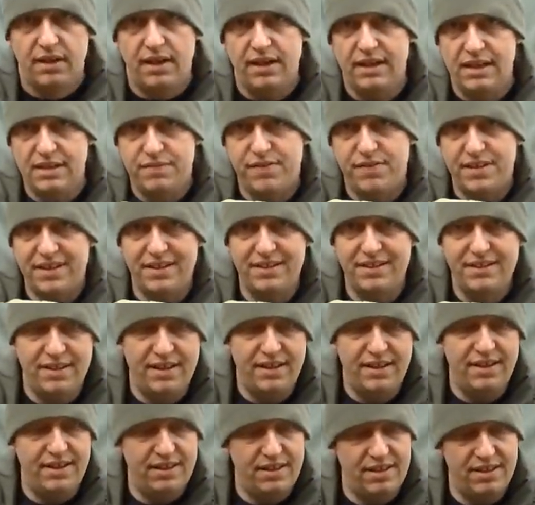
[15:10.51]
anything in
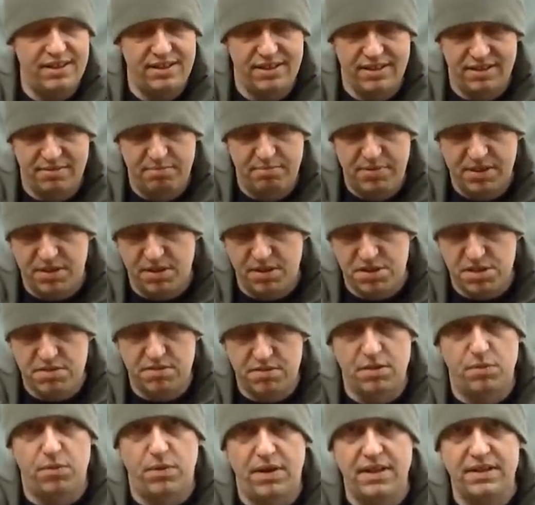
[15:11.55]
there because
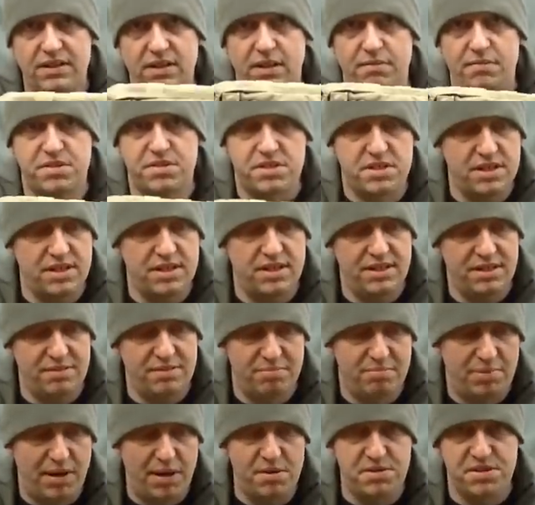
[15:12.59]
of the weight. Obviously
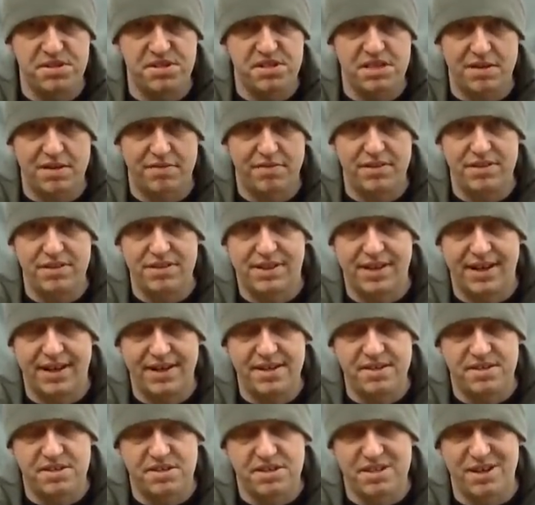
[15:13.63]
posting stuff in the
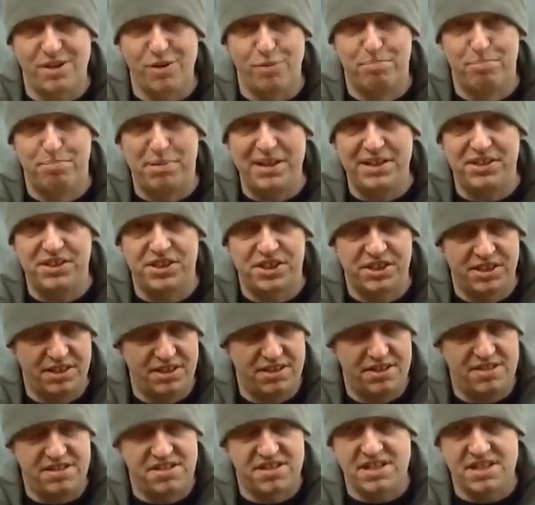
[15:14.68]
UK is a total bitch.
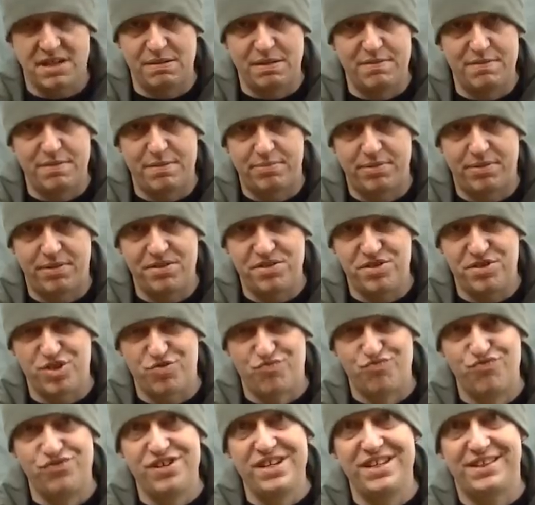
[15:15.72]
It's so overpriced,
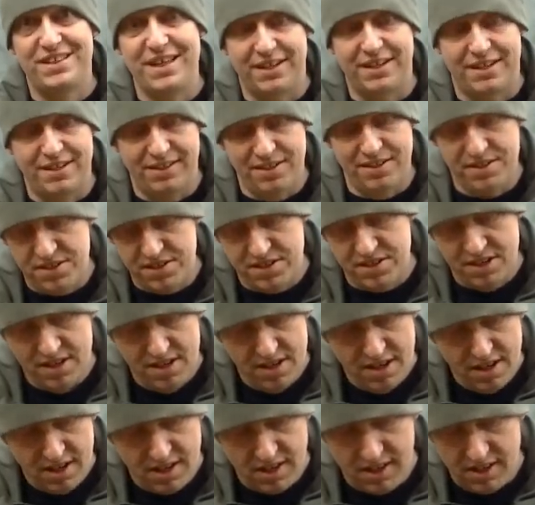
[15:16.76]
it's ridiculous.
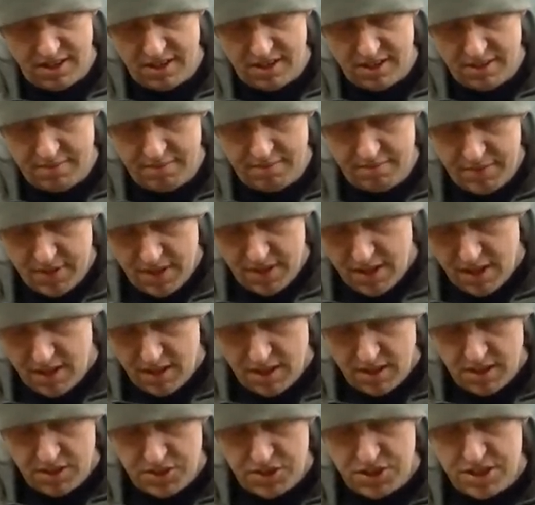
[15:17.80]

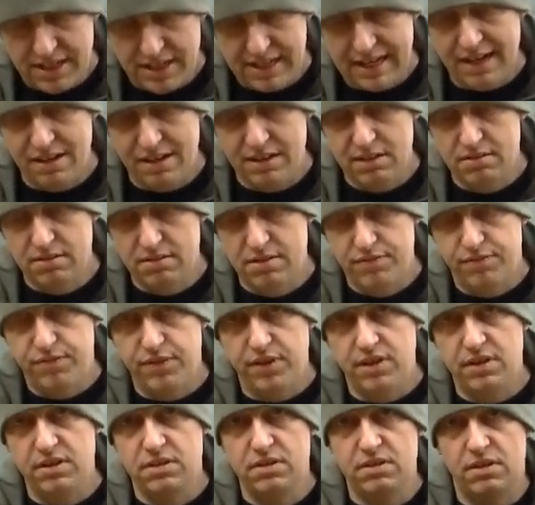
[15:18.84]
Check out the
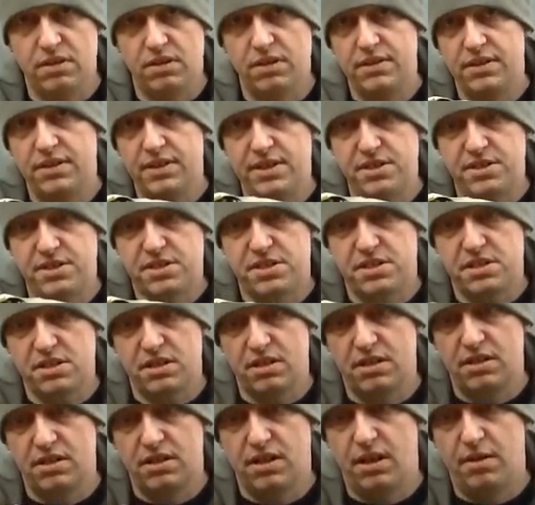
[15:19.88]
review on this
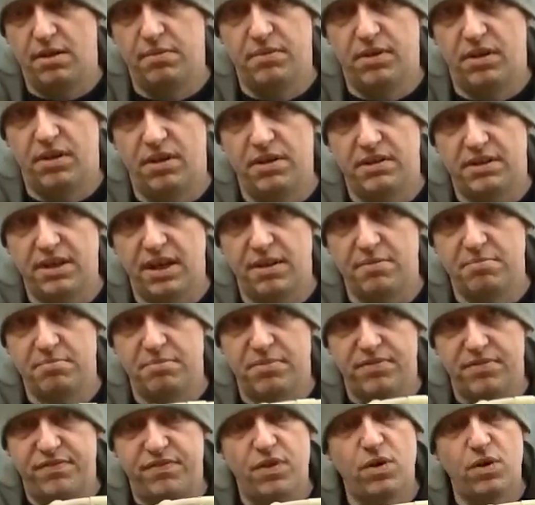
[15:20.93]
I've done
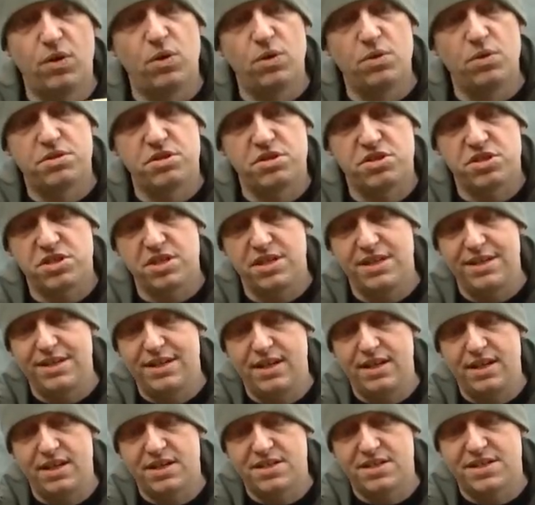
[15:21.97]
before to
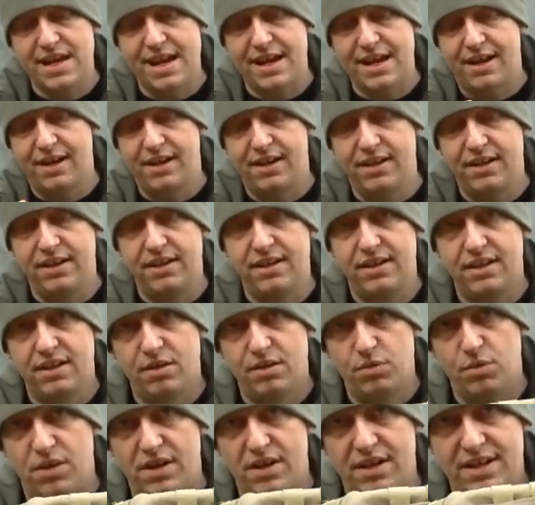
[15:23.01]
see exactly
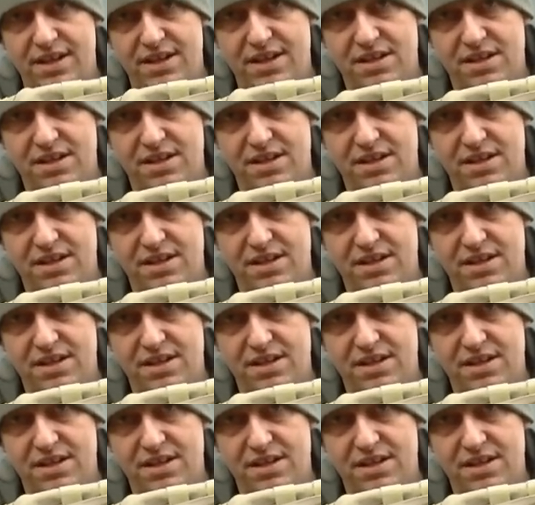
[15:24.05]
what it